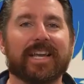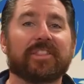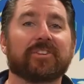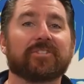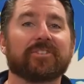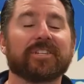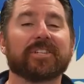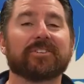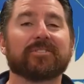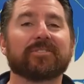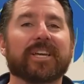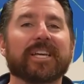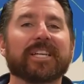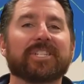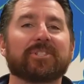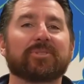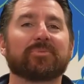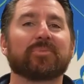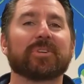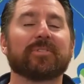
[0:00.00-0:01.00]
Hey there, Eagle
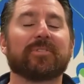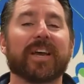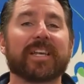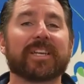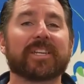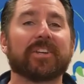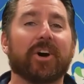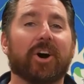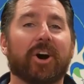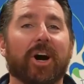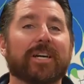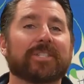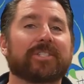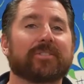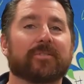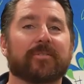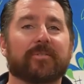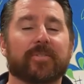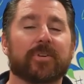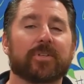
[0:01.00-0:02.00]
Nation. We've had an
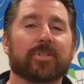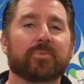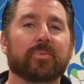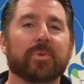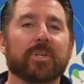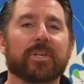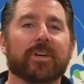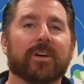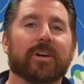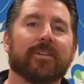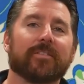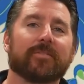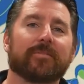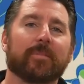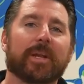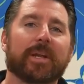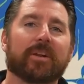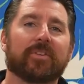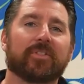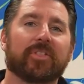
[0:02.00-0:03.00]
awesome first week of
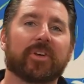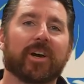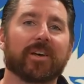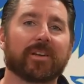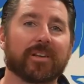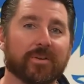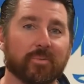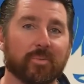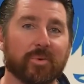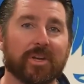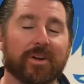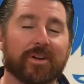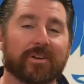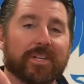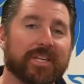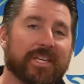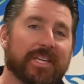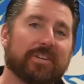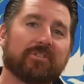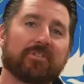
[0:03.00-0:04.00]
marathon, and we are
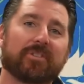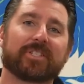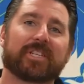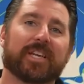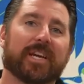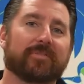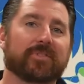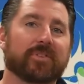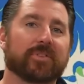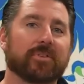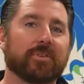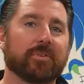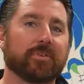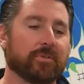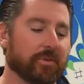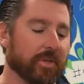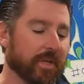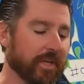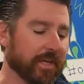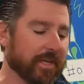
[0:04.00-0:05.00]
here this
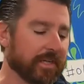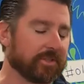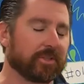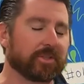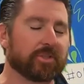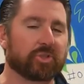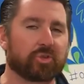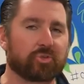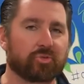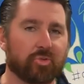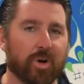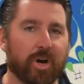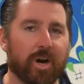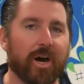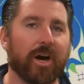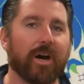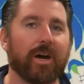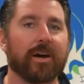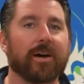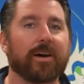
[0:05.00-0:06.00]
afternoon to
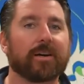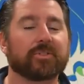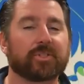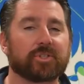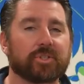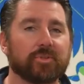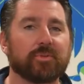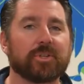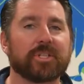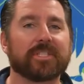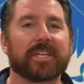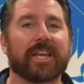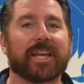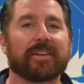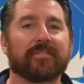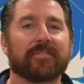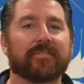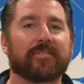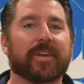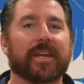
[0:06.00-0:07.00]
draw uh, students
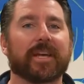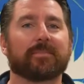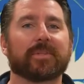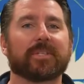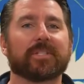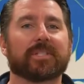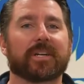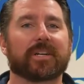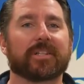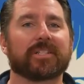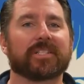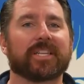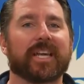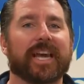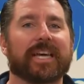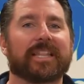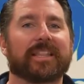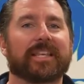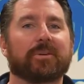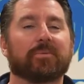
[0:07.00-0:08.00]
and families out of this
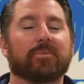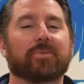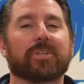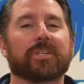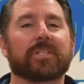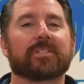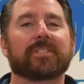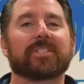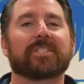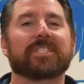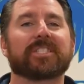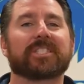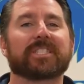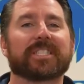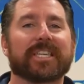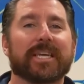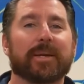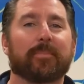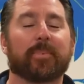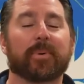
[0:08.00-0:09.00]
hat that will get to
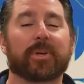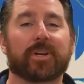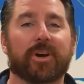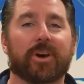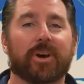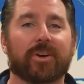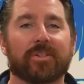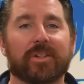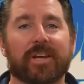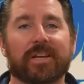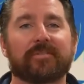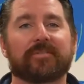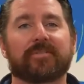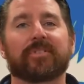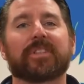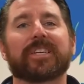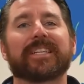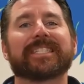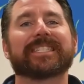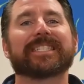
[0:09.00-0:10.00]
skip Carline
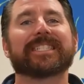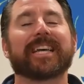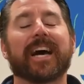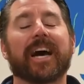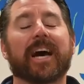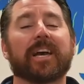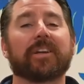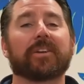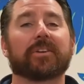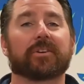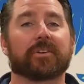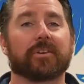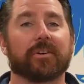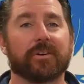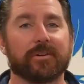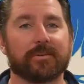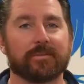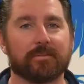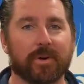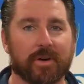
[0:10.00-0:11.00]
for the entire
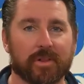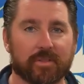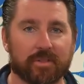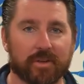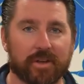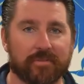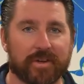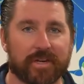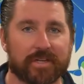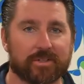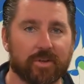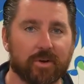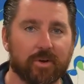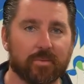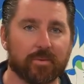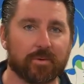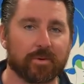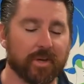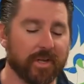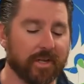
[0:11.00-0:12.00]
month of
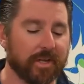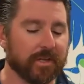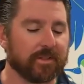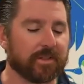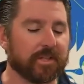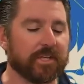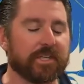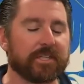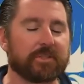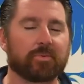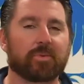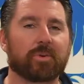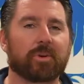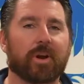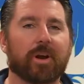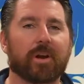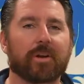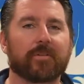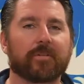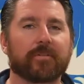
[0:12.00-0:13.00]
October. These
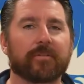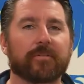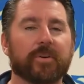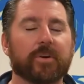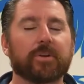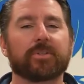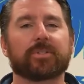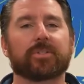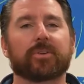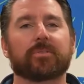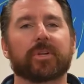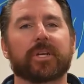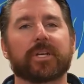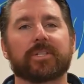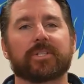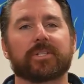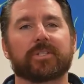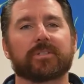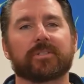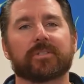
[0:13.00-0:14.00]
were our first
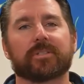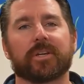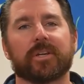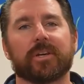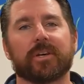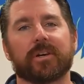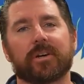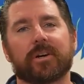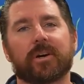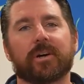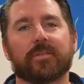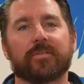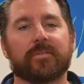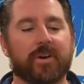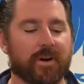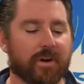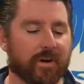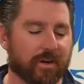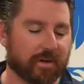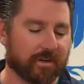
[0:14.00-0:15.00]
donations
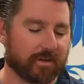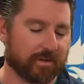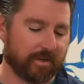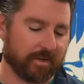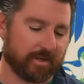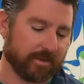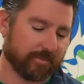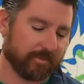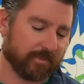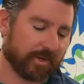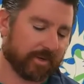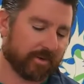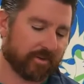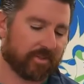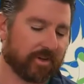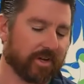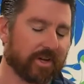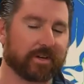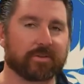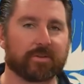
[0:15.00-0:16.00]
of our
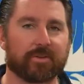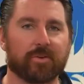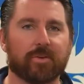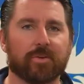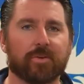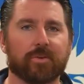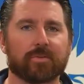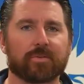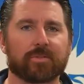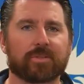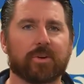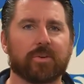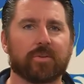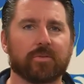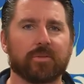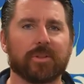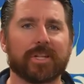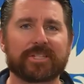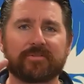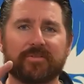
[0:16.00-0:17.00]
marathon goals.
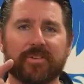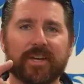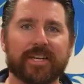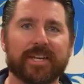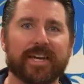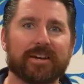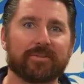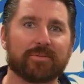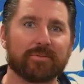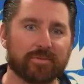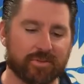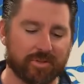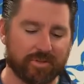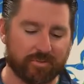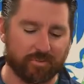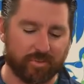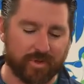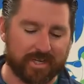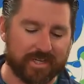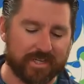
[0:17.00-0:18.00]
So let's find out who's
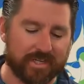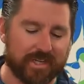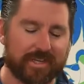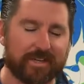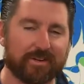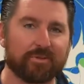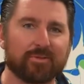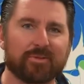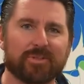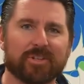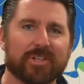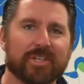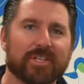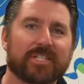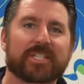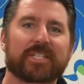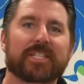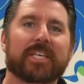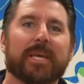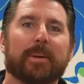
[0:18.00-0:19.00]
gonna win and who's gonna
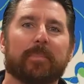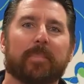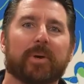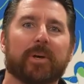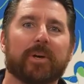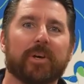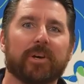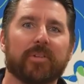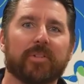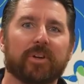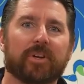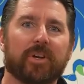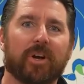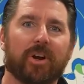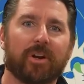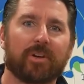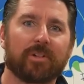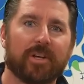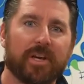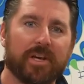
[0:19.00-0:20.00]
skip the
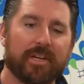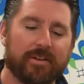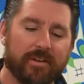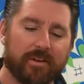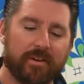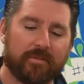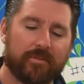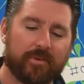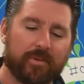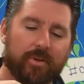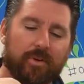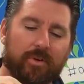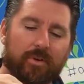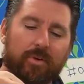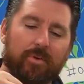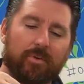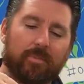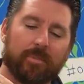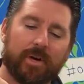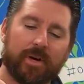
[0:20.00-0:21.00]
Carline for the
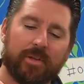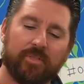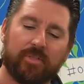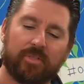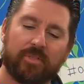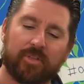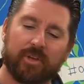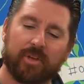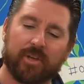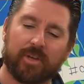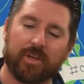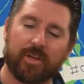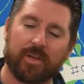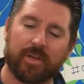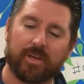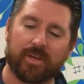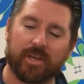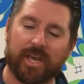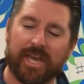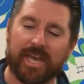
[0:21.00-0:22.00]
whole month.
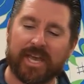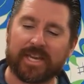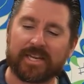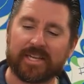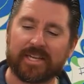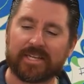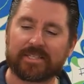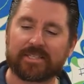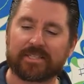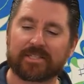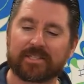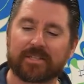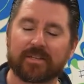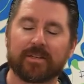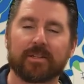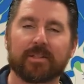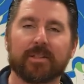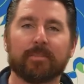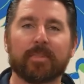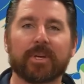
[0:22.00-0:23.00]
And it's
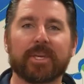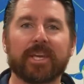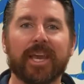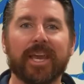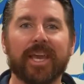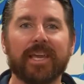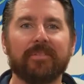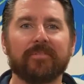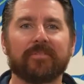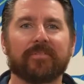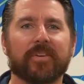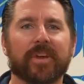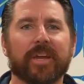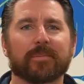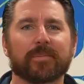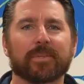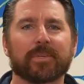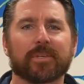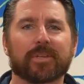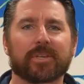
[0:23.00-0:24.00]
the McCabe
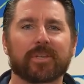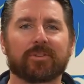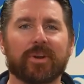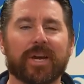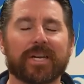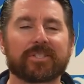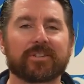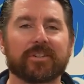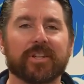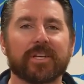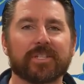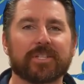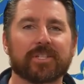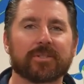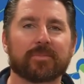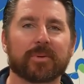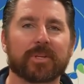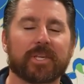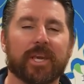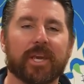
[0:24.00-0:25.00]
family.
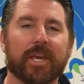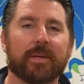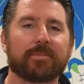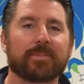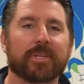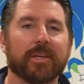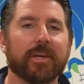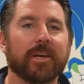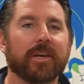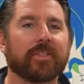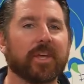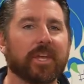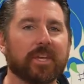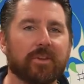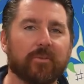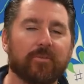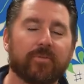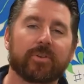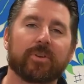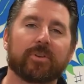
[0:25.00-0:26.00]
Congratulations, McCabe's.
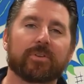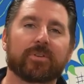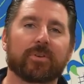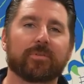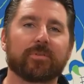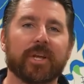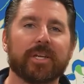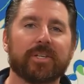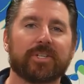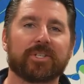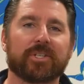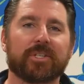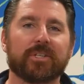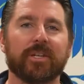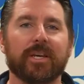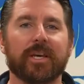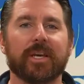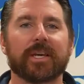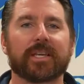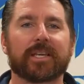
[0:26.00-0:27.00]
Thank you for your
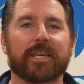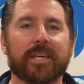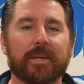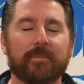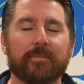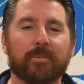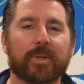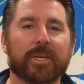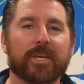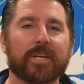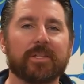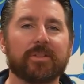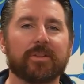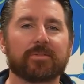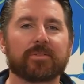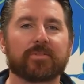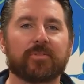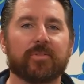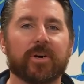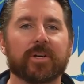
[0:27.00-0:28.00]
donation. Keep getting
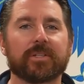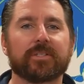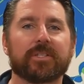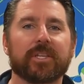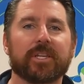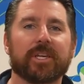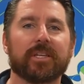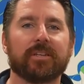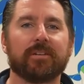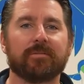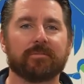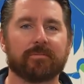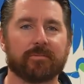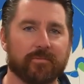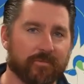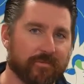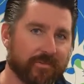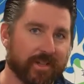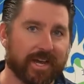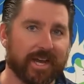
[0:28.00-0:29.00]
those funds in
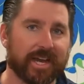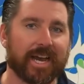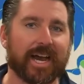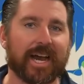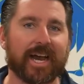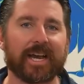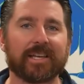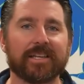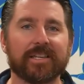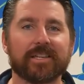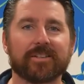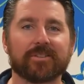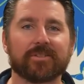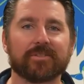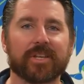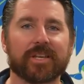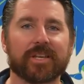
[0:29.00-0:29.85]
Fly high, Eagle